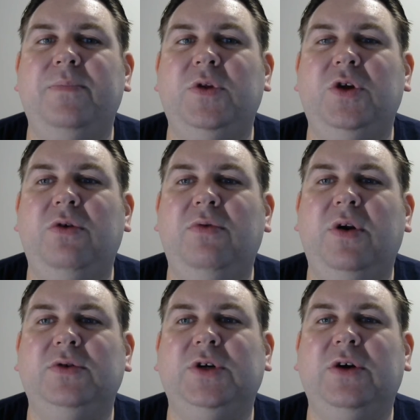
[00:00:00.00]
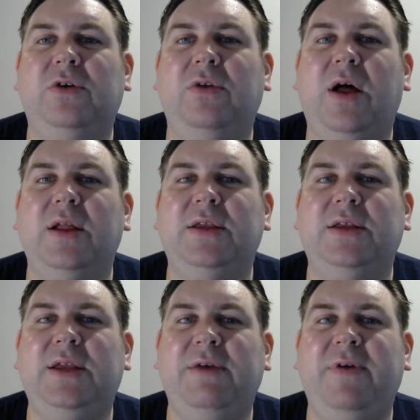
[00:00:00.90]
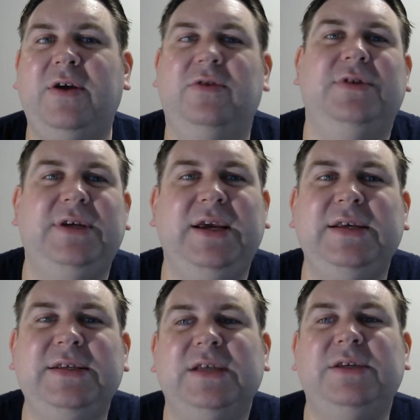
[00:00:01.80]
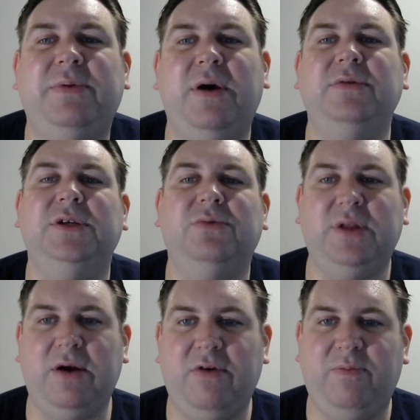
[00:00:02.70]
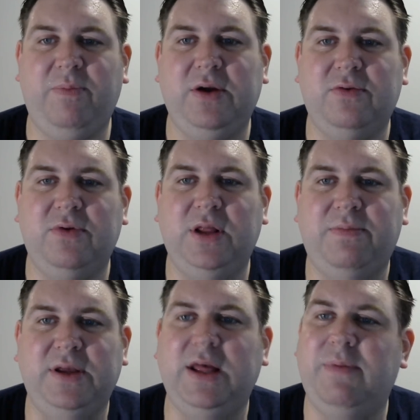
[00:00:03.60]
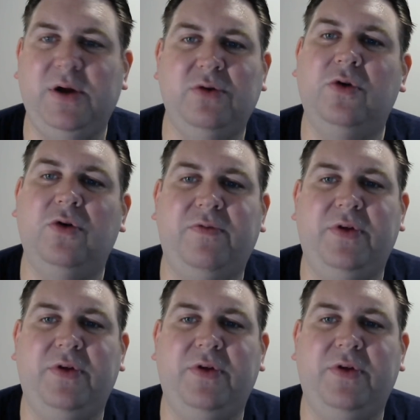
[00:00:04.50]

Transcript: neurological difficulties, I suppose is what they would have been called in the past. They've been called awful